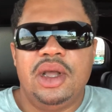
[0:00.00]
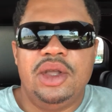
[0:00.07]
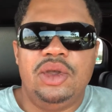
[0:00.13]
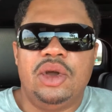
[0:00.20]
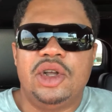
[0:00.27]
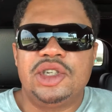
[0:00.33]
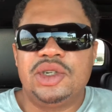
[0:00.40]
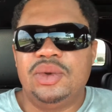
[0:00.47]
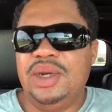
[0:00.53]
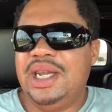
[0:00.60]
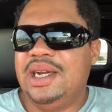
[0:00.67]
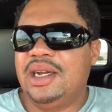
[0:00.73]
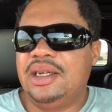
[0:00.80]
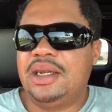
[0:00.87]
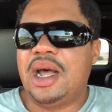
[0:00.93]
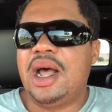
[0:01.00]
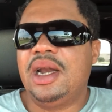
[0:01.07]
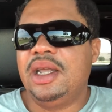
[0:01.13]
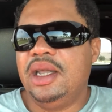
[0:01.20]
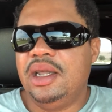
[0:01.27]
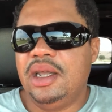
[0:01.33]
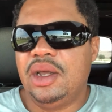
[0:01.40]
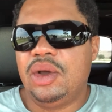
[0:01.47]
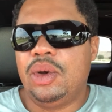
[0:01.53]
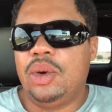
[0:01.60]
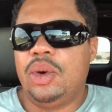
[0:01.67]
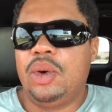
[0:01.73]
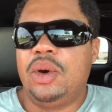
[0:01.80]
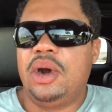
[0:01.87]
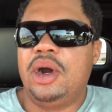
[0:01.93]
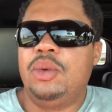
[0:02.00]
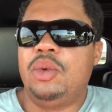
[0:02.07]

You also need a dolly, or